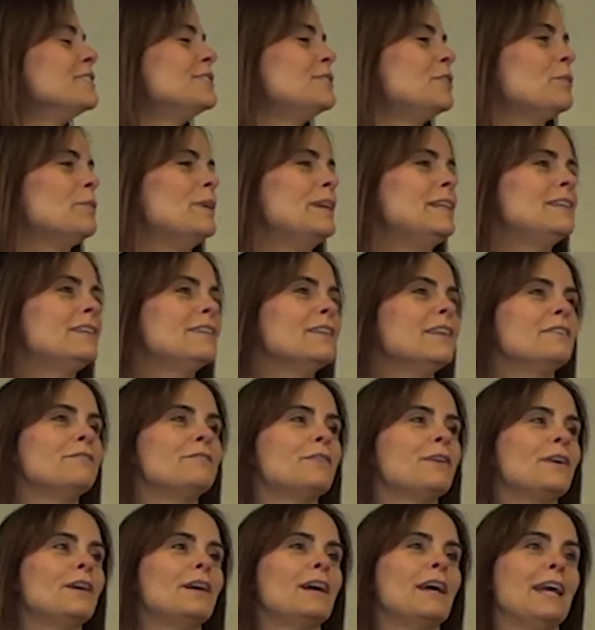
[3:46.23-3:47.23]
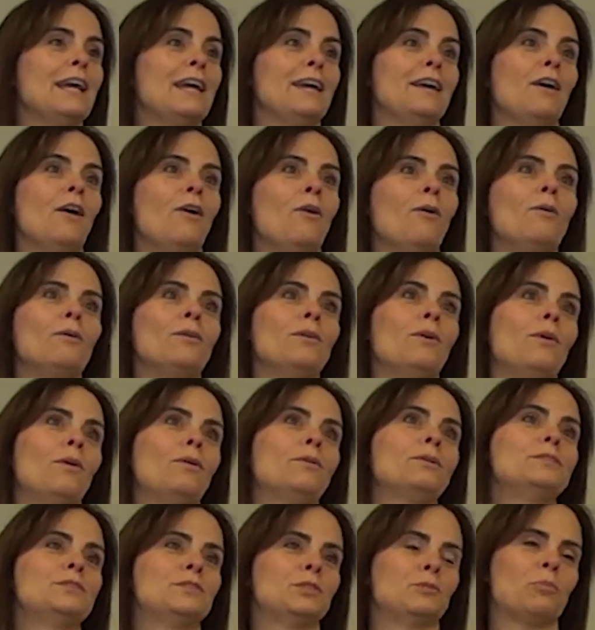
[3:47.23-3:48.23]
so we deliver a whole
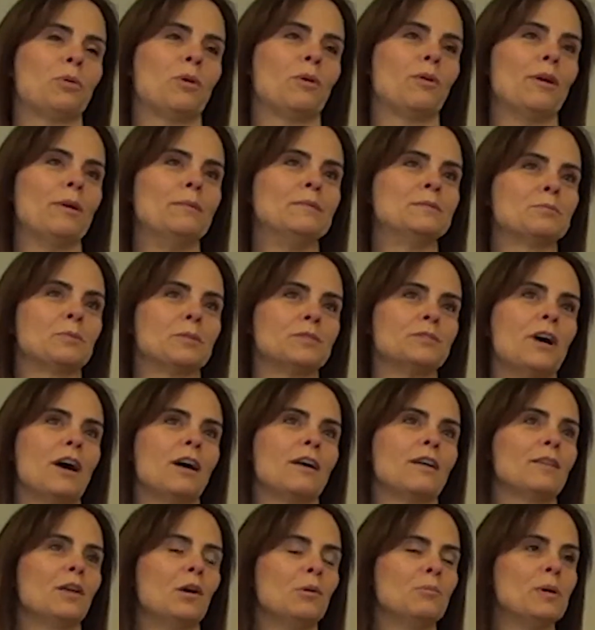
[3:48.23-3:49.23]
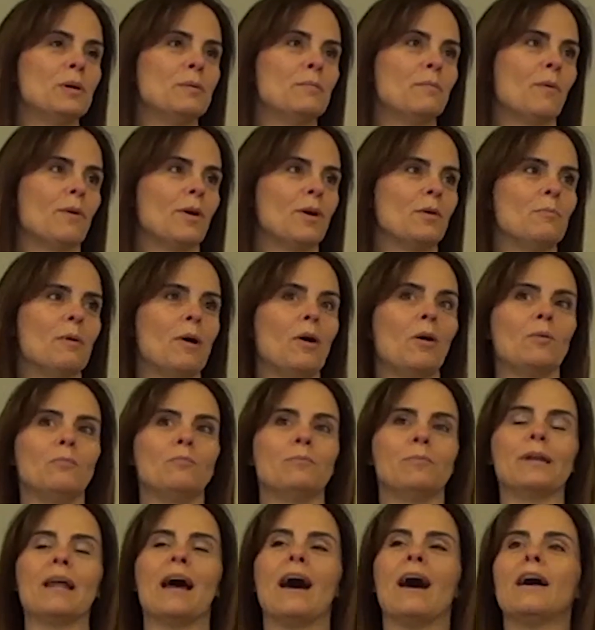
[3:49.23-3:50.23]
host of programs we'll talk a little bit more about,
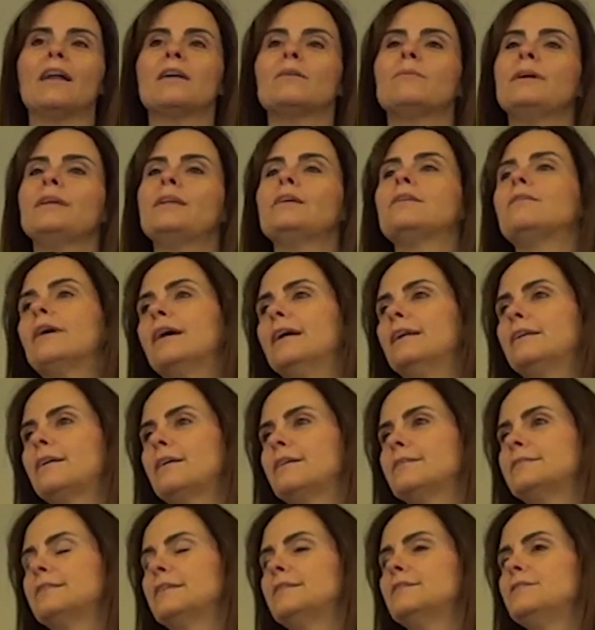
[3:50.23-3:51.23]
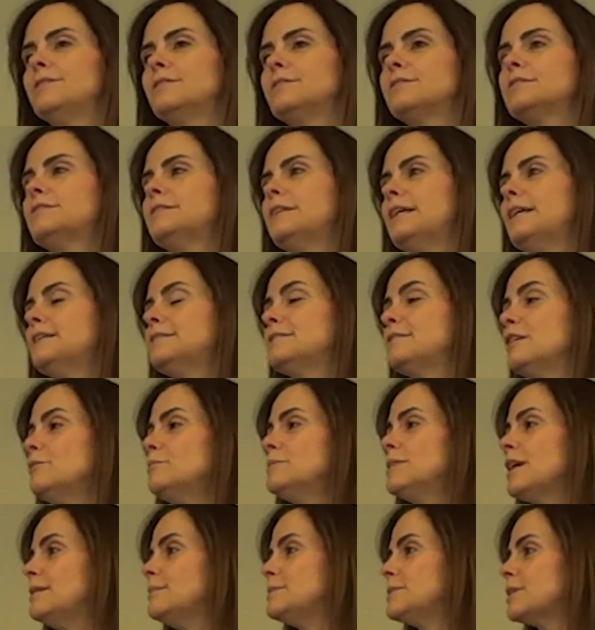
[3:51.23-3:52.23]
but how do we do it? Because as you'll see,
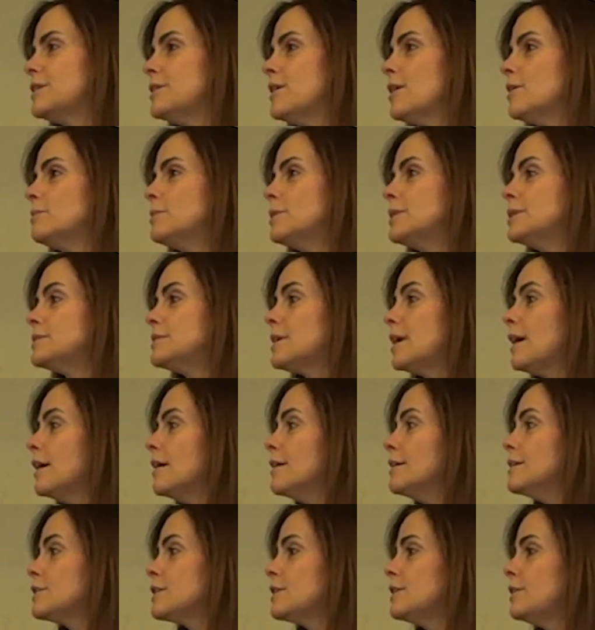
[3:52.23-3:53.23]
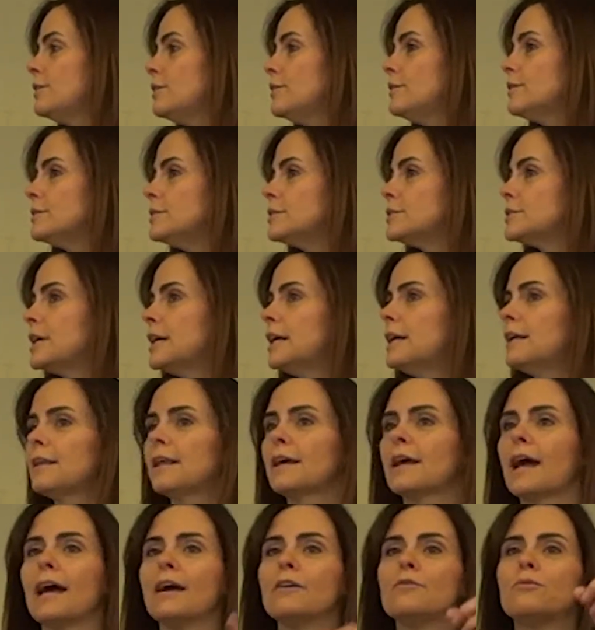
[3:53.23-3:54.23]
sometimes our numbers aren't huge.
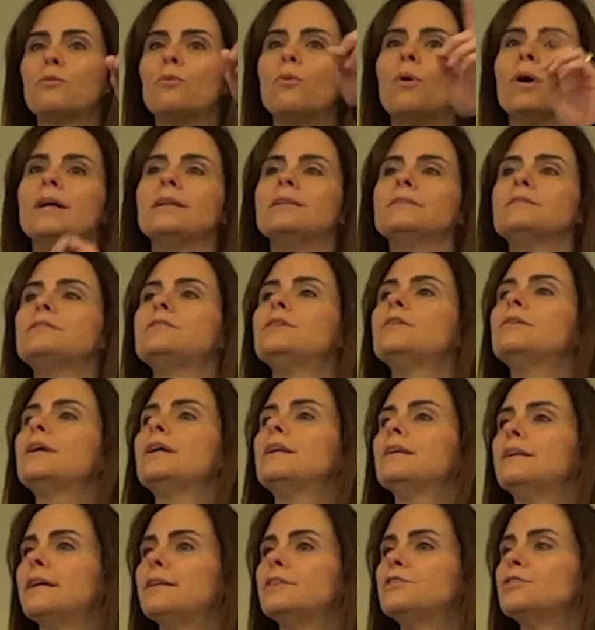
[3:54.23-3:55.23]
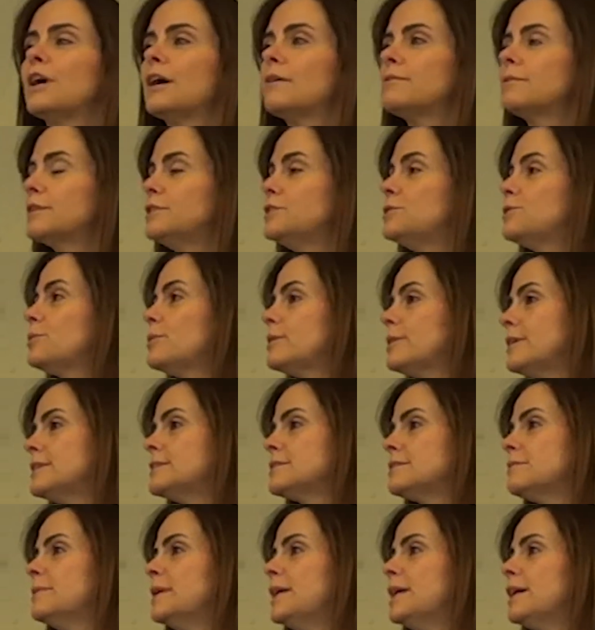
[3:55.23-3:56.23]
Like I have one student in travel and
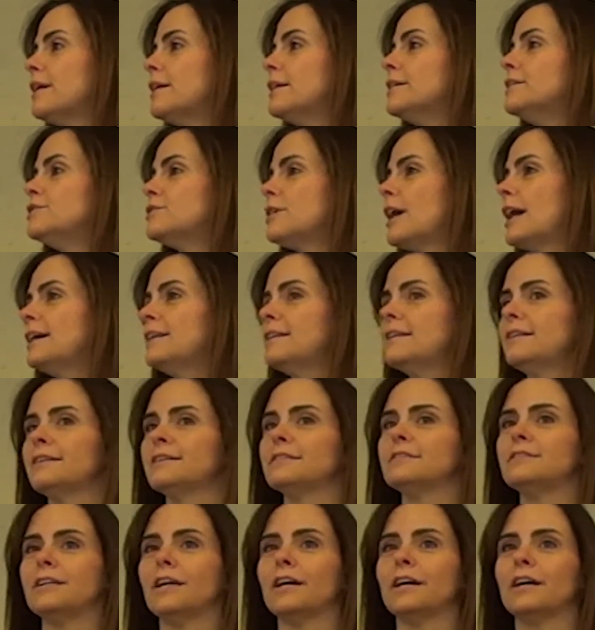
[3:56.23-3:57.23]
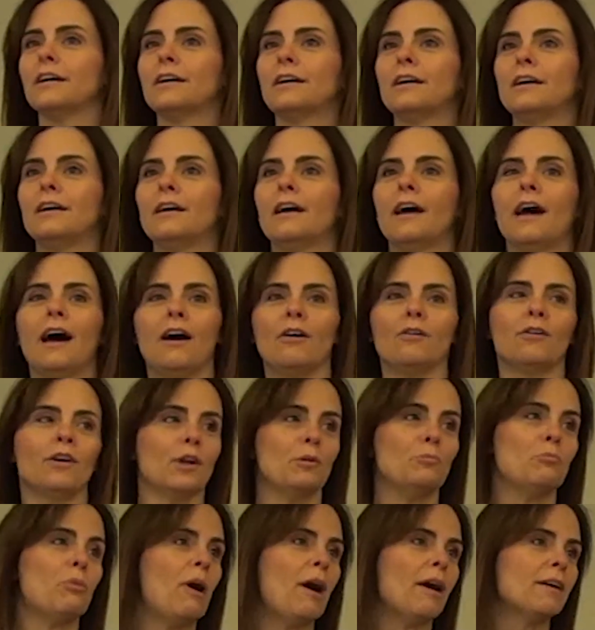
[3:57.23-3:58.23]
tourism here in Dryden this year. How could I
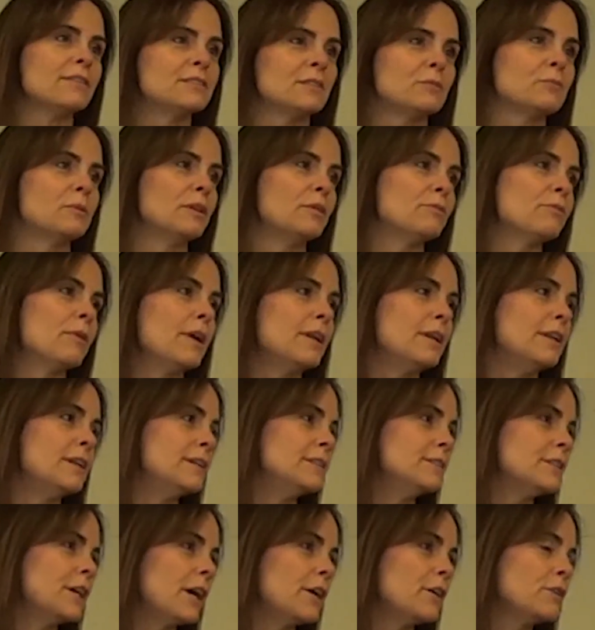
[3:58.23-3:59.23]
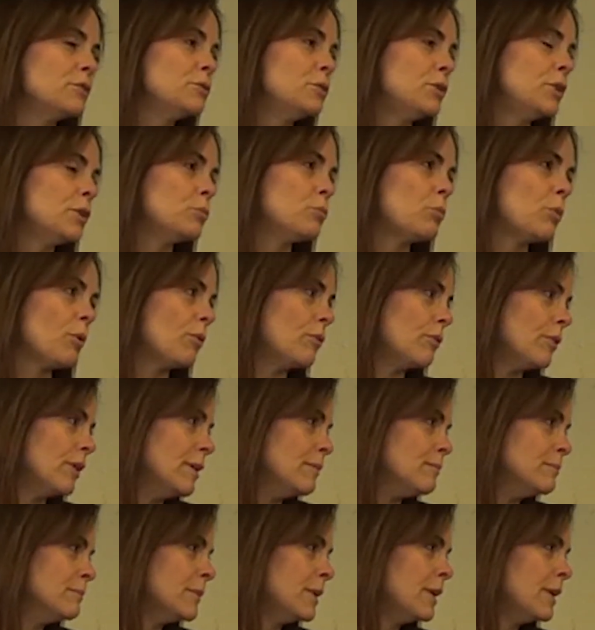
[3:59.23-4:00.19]
possibly run an entire two-year program